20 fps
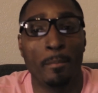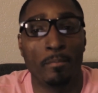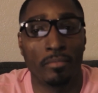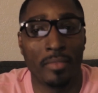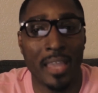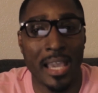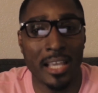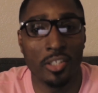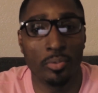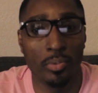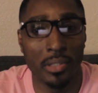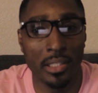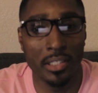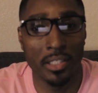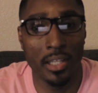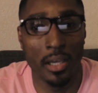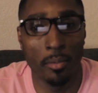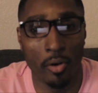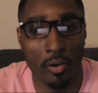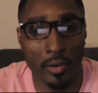That's what the
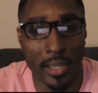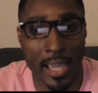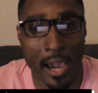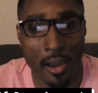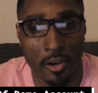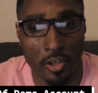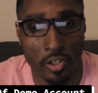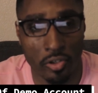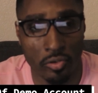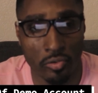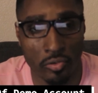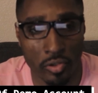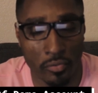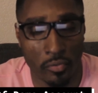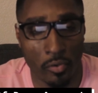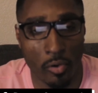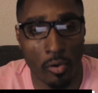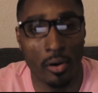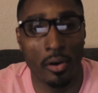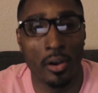demo account is used
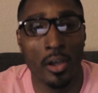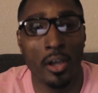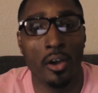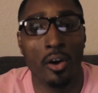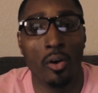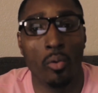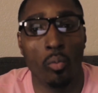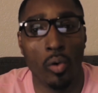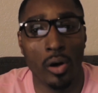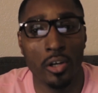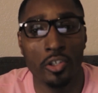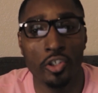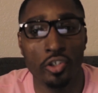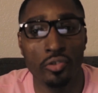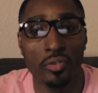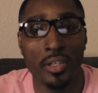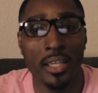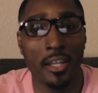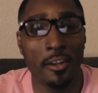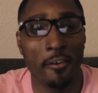for. Once
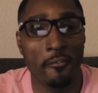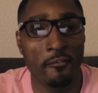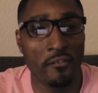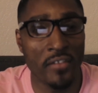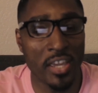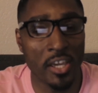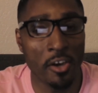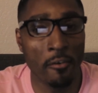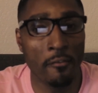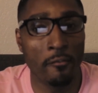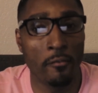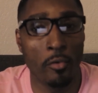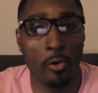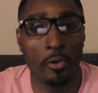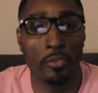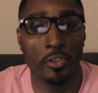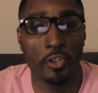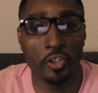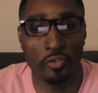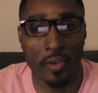you get a feel
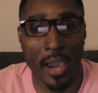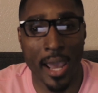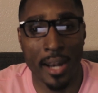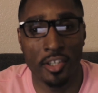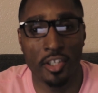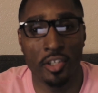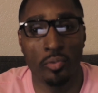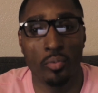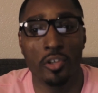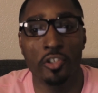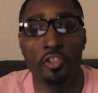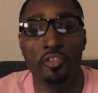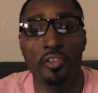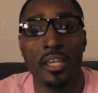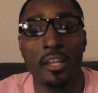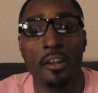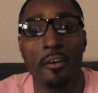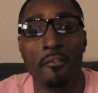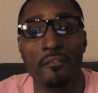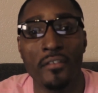for the strategy, once you
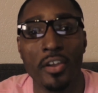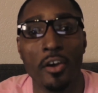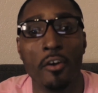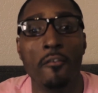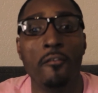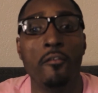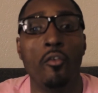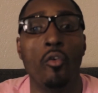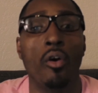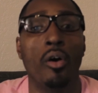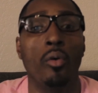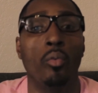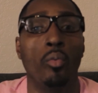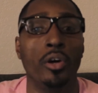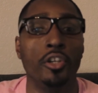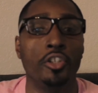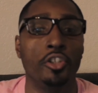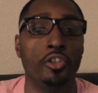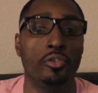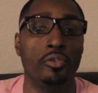get a feel for
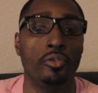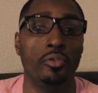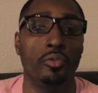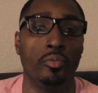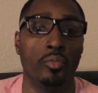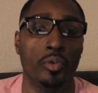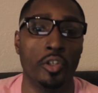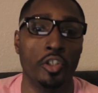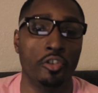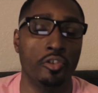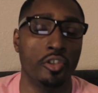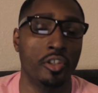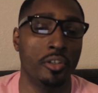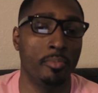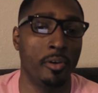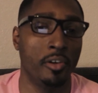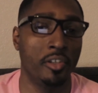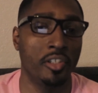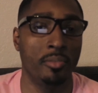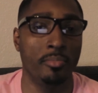what you're
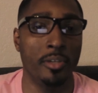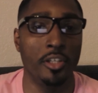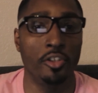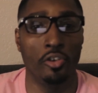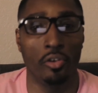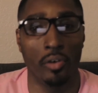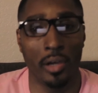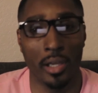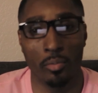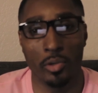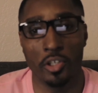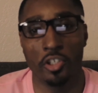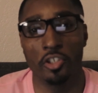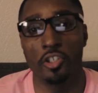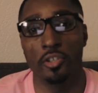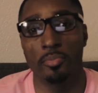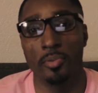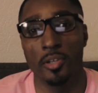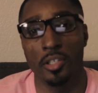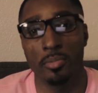supposed to be doing, what
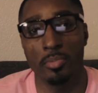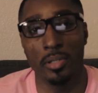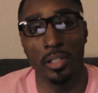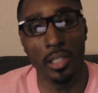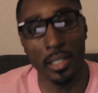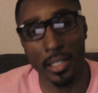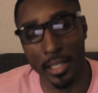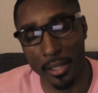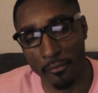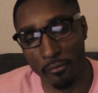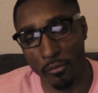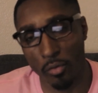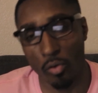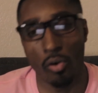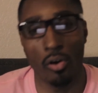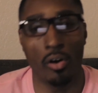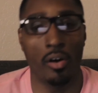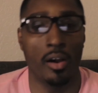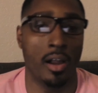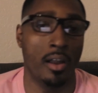you're supposed to be looking
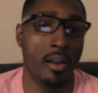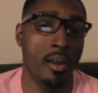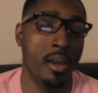for,